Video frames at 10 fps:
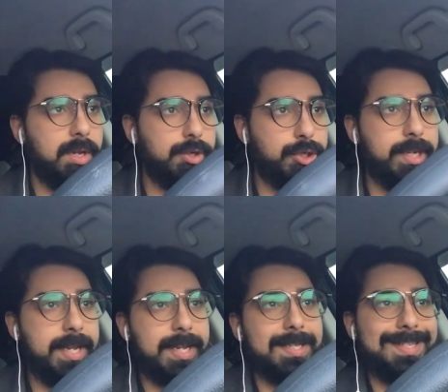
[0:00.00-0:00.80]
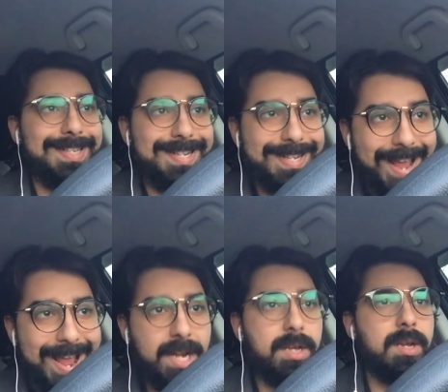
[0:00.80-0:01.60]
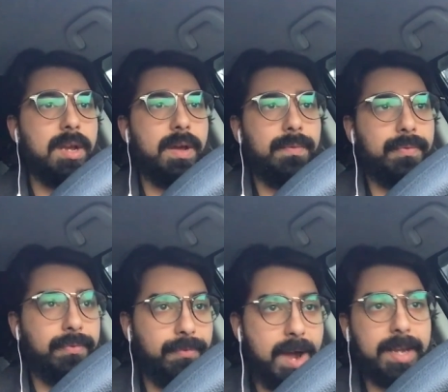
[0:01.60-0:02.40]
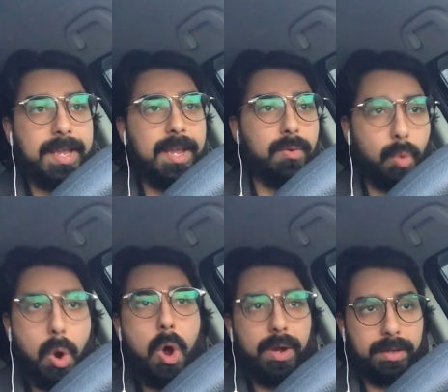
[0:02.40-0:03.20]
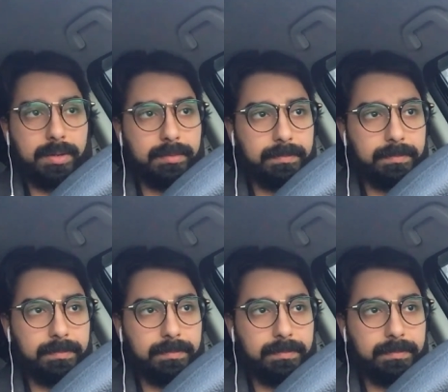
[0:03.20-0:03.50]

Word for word: she is dead fucking wrong.